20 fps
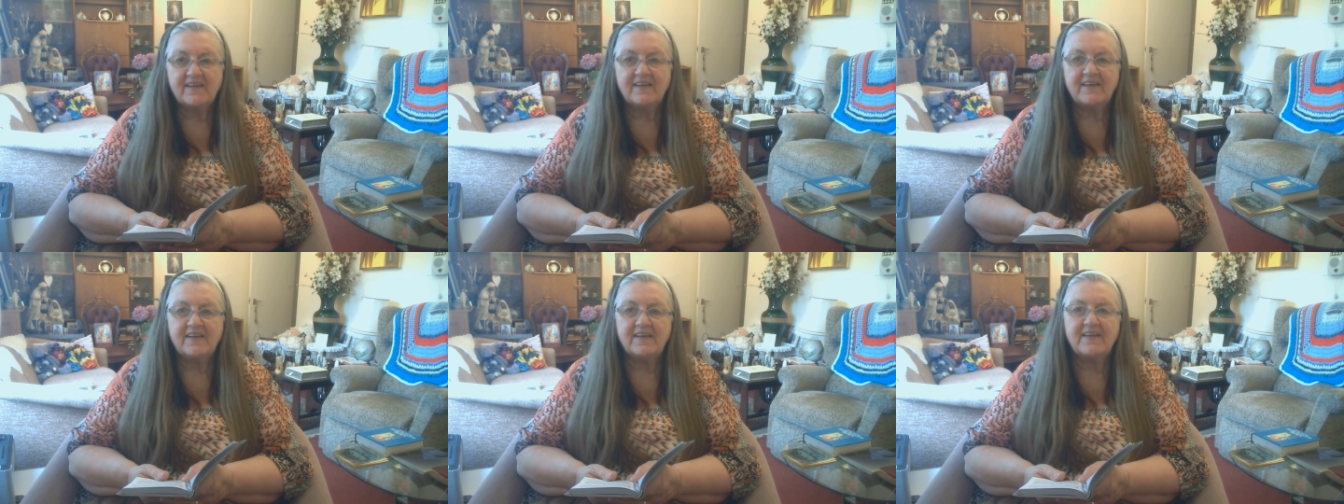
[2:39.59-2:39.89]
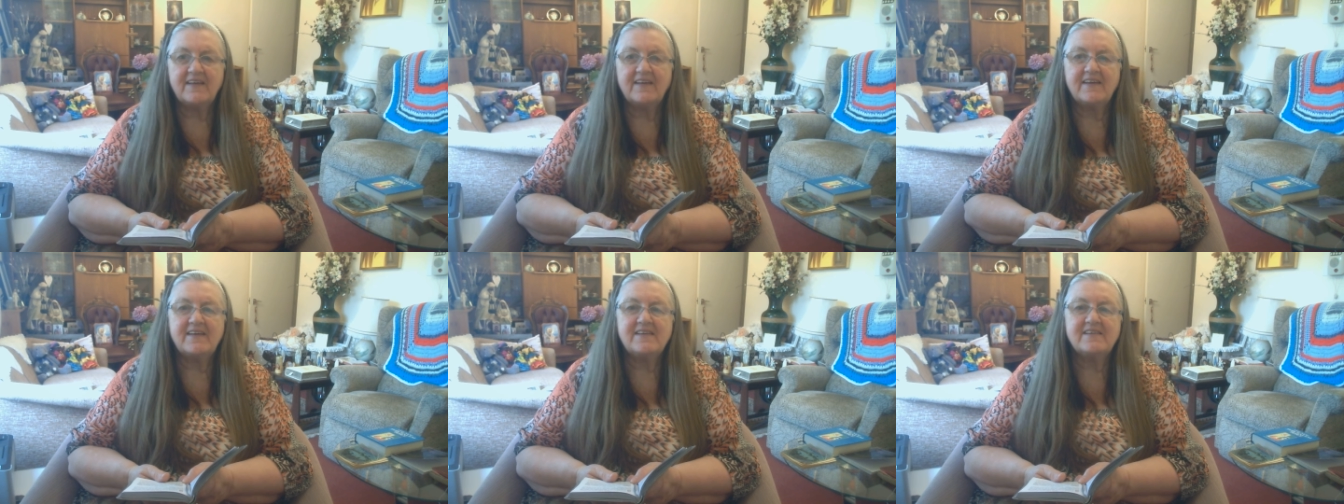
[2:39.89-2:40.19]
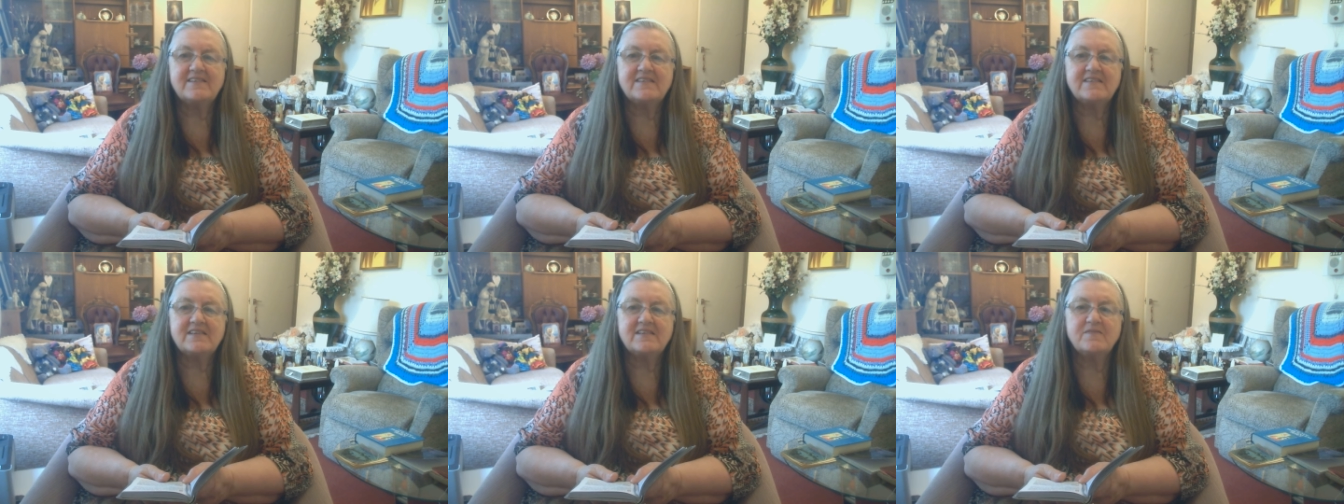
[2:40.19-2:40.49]
He
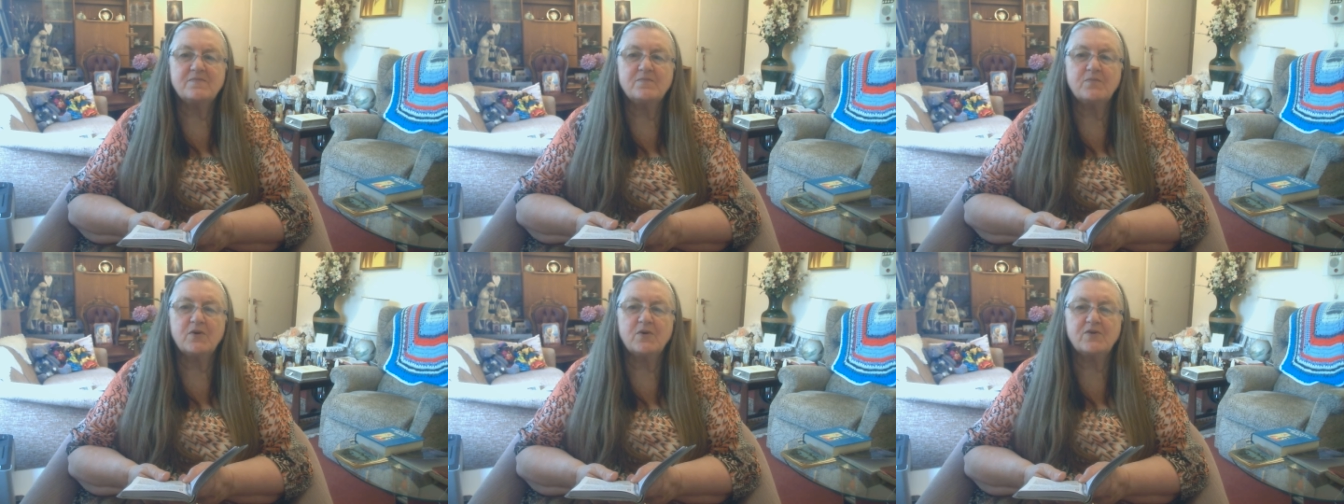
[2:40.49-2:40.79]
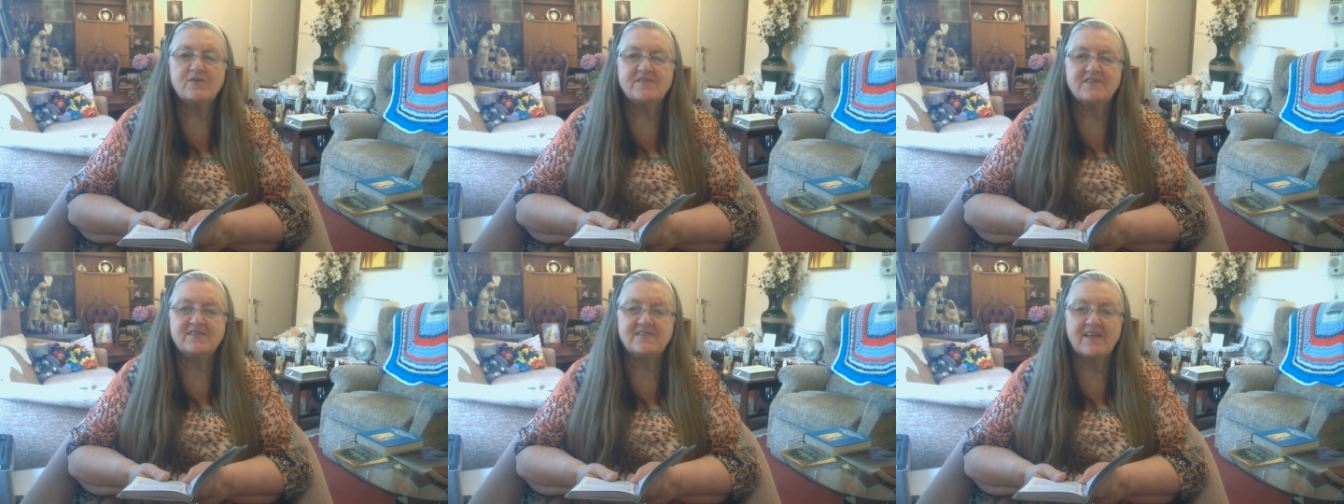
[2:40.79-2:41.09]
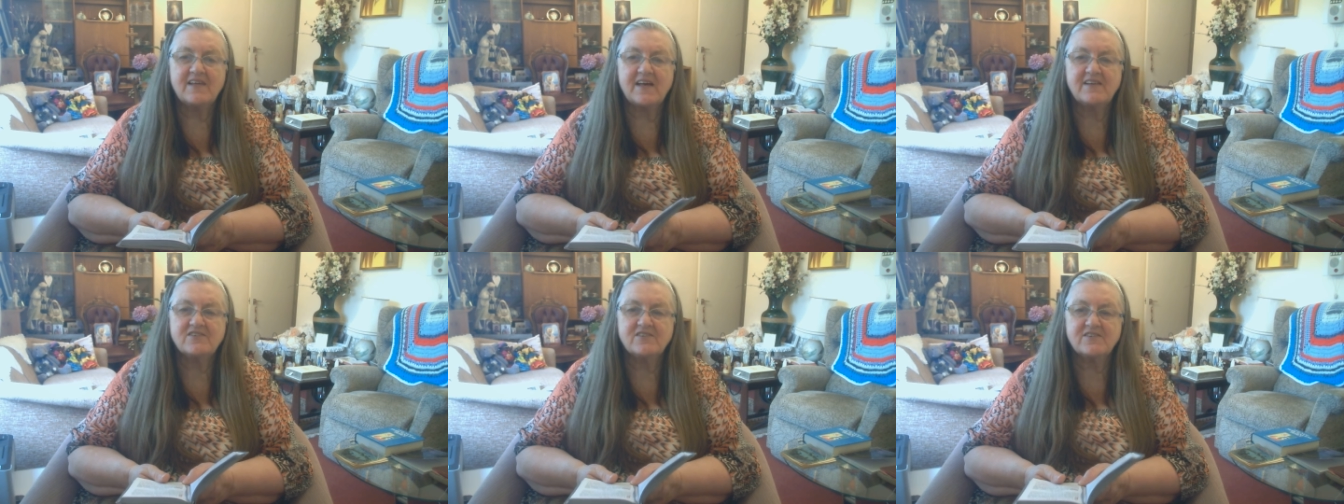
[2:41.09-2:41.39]
is in
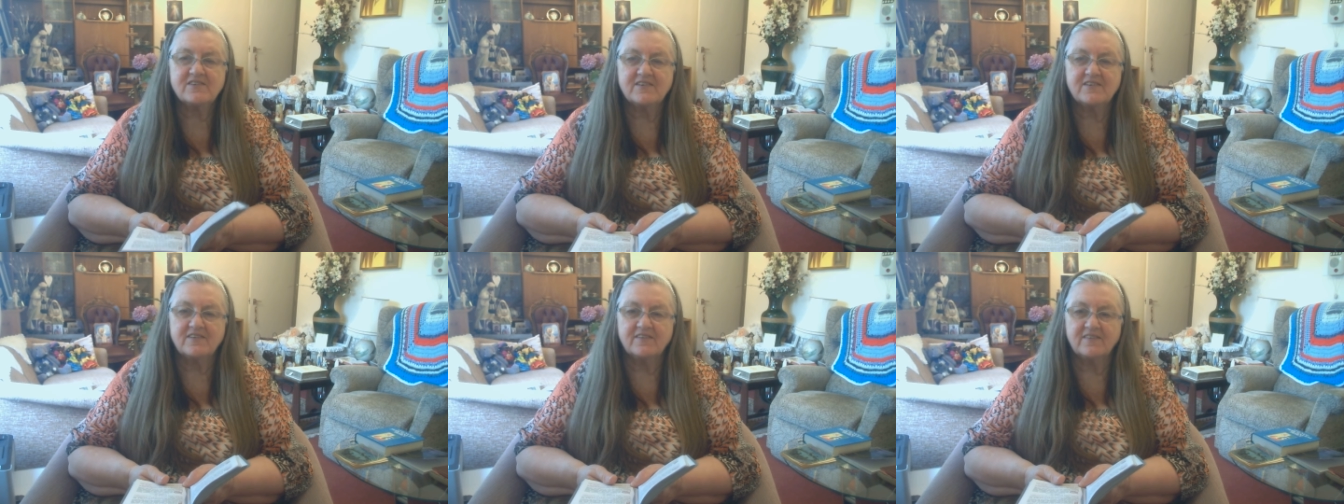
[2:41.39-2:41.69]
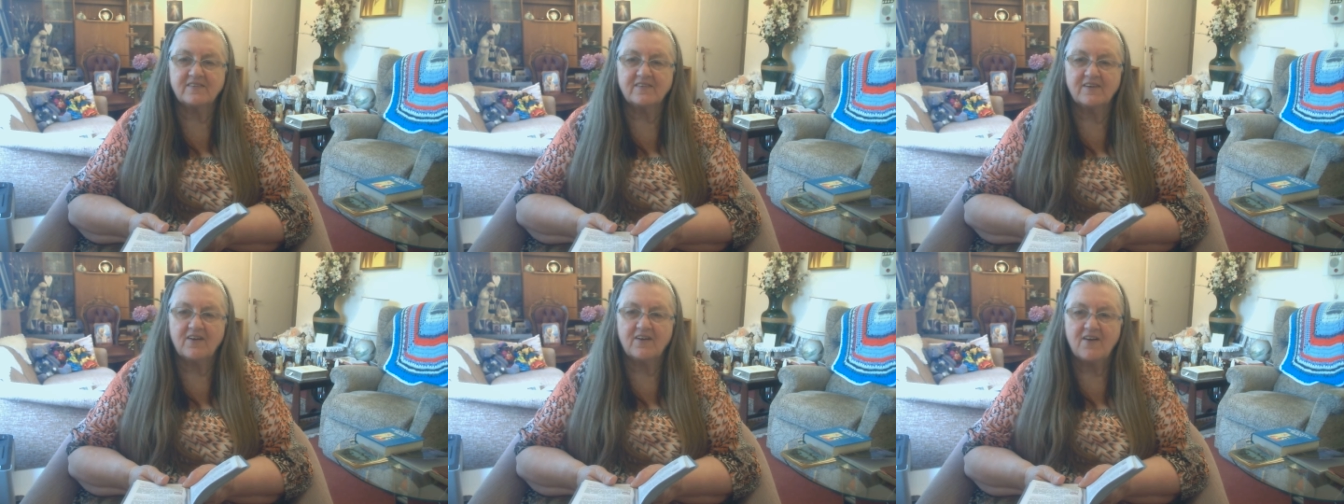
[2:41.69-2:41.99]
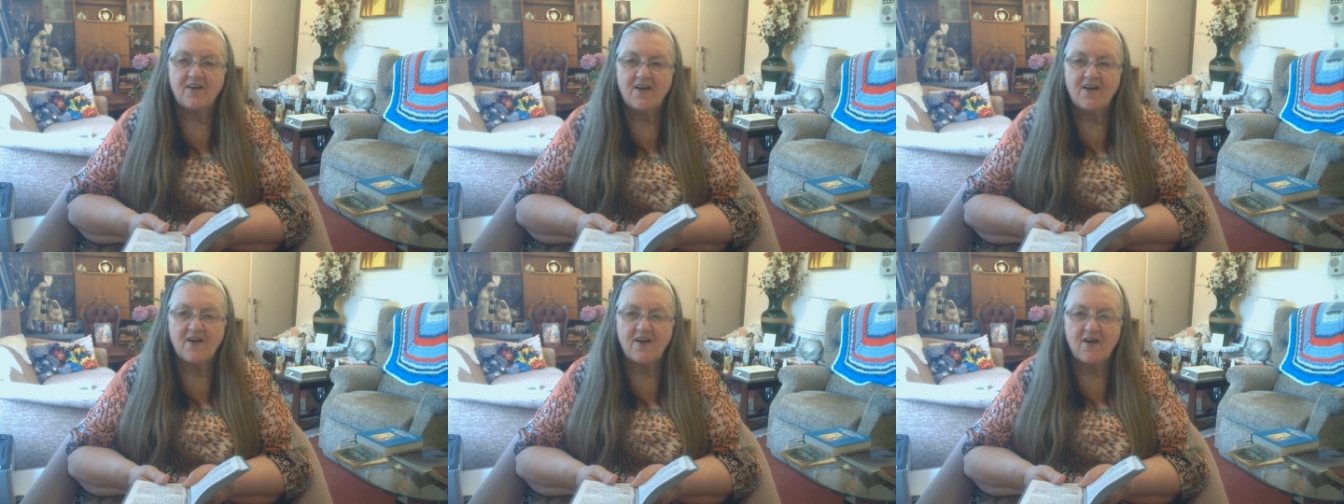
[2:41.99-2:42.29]
possession
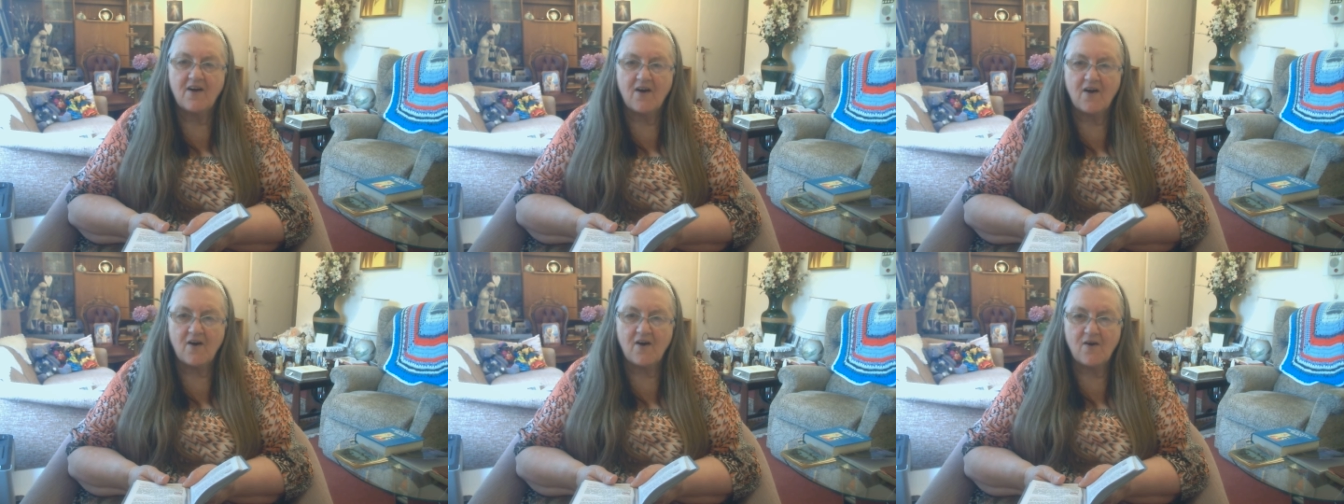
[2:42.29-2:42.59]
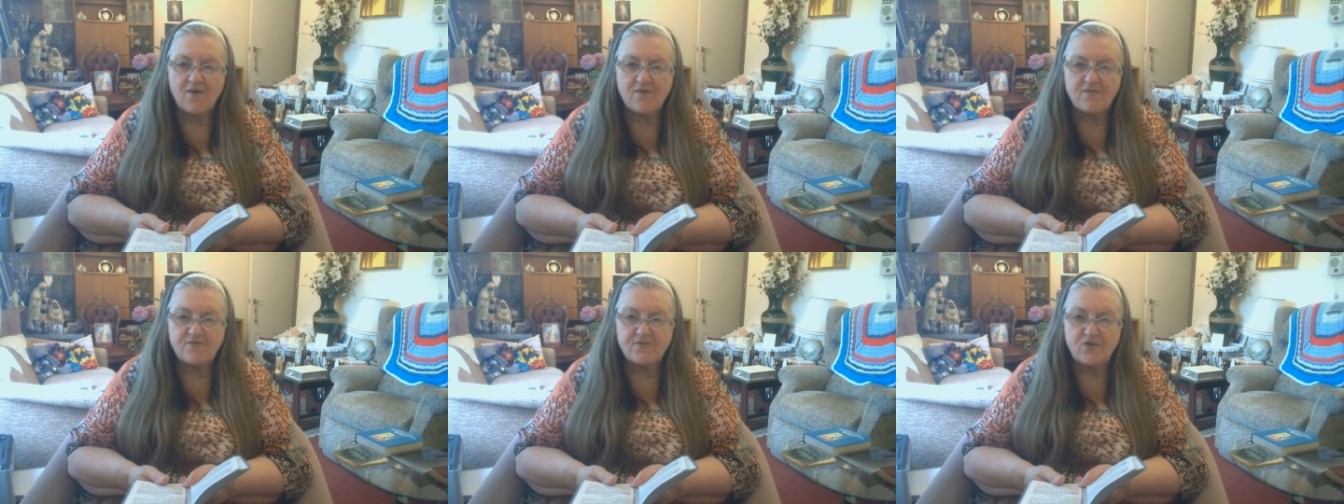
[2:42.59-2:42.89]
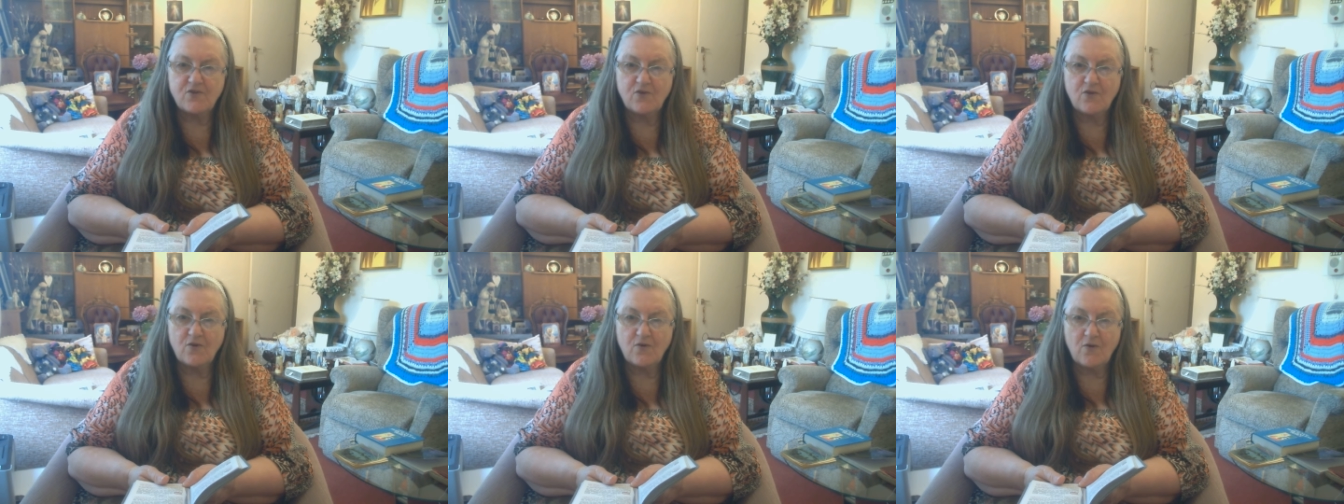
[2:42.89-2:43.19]
of
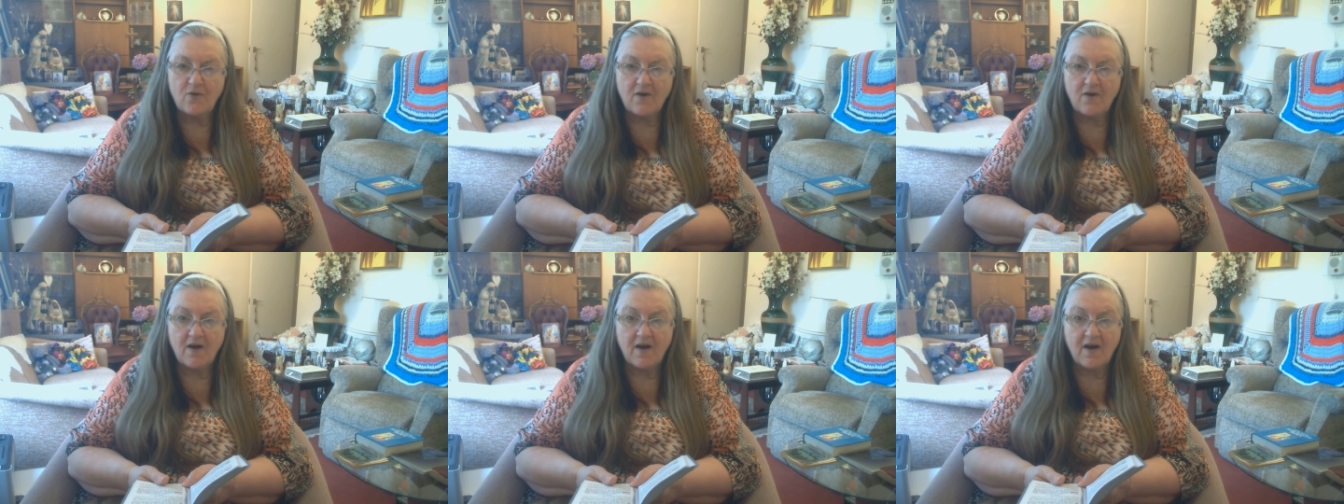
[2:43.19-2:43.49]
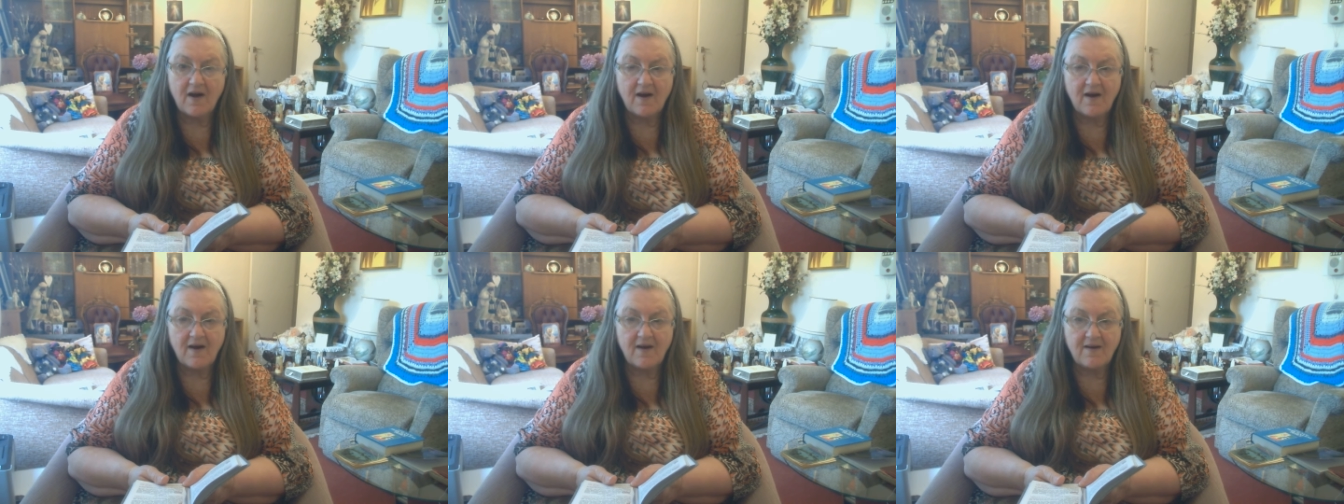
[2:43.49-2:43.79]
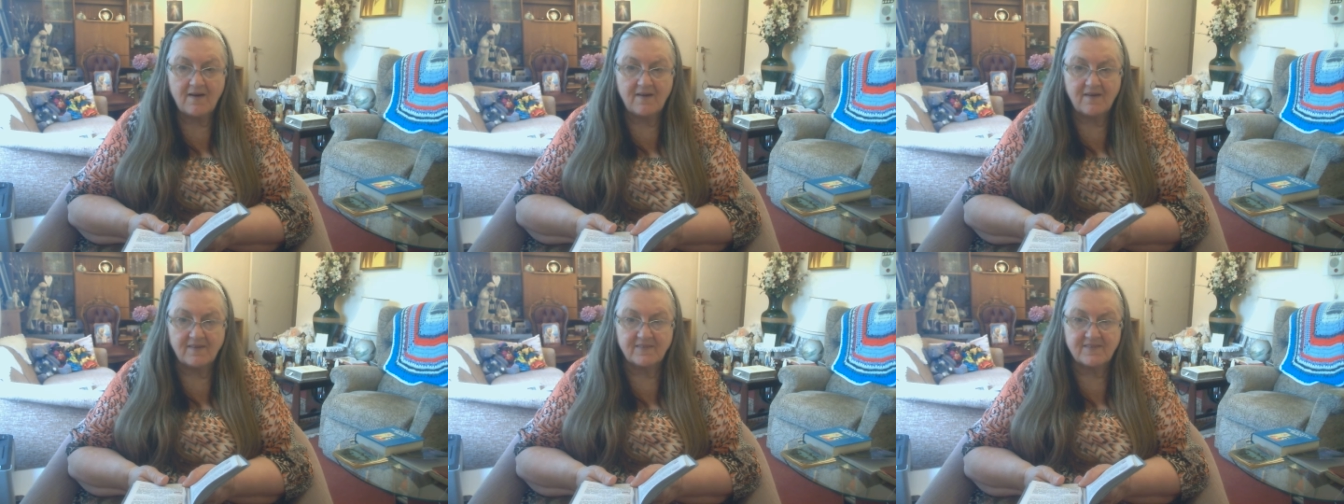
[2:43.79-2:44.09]
your
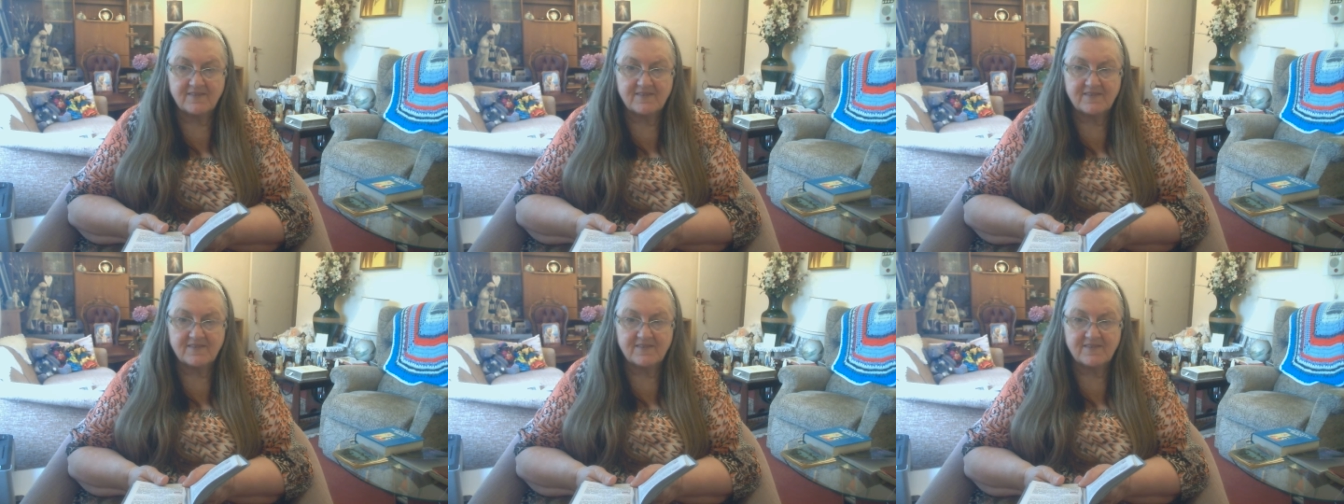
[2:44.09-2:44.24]
heart.